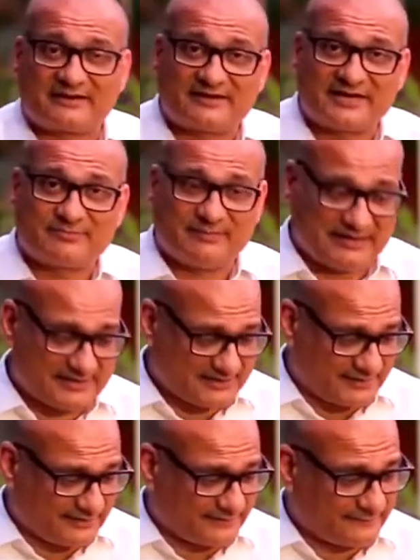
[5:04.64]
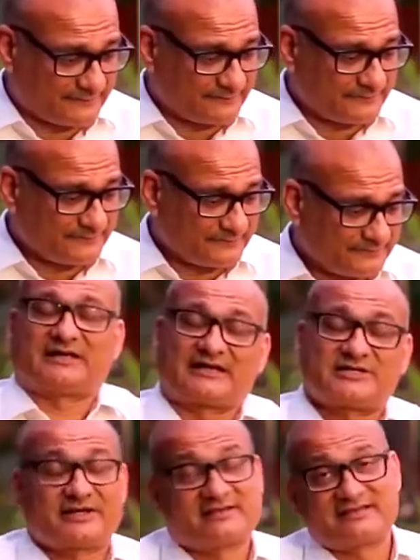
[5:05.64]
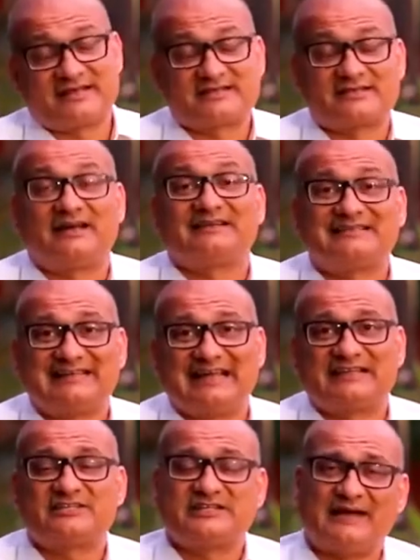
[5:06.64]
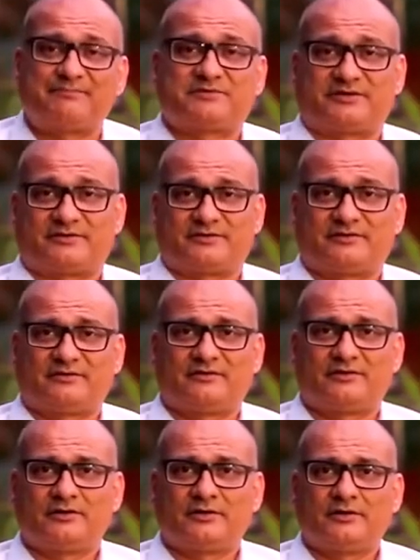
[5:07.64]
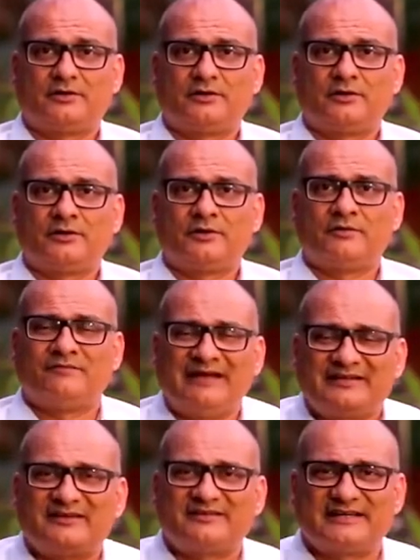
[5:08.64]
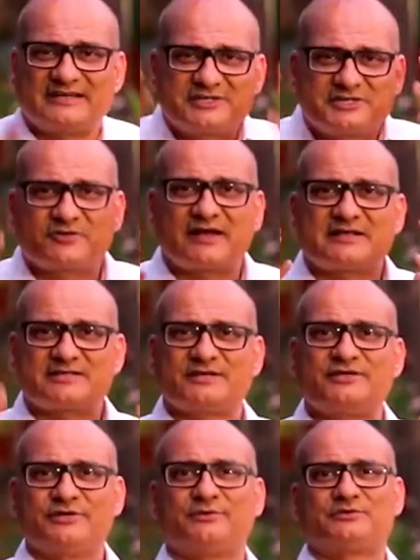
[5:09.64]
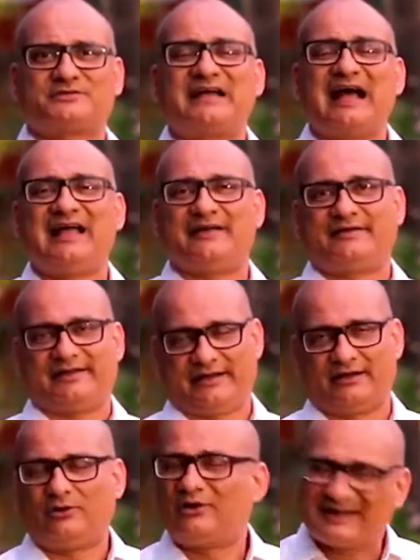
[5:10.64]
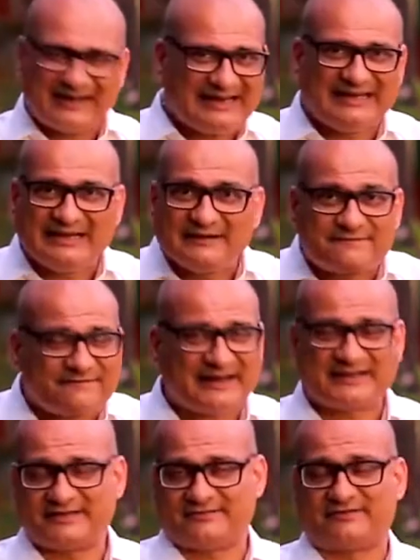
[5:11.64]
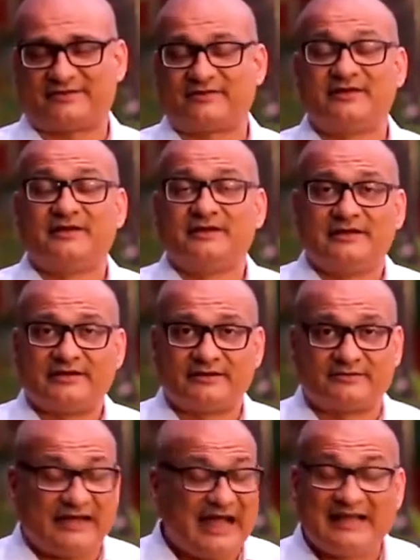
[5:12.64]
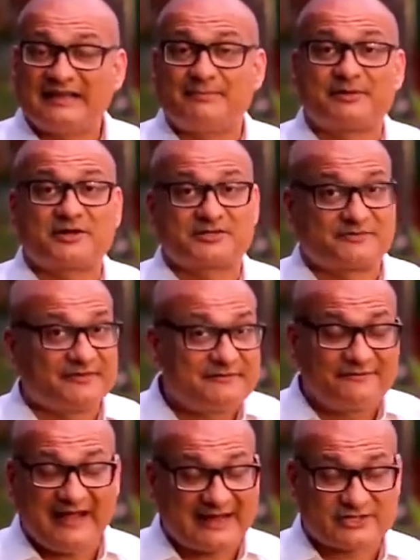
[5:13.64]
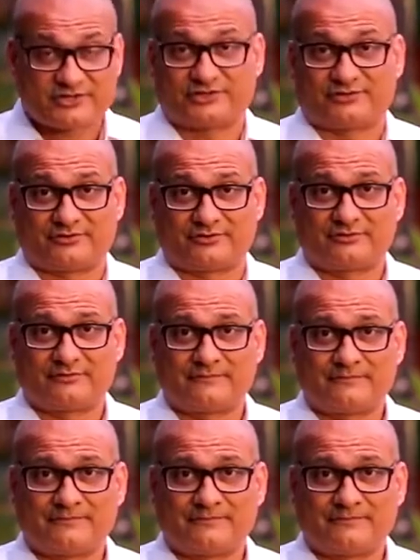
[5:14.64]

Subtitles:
this is a great medicine. Charaka Chikitsa Sthan 10th chapter. When there is a stress induced diarrhea or any infective diarrhea because of infection,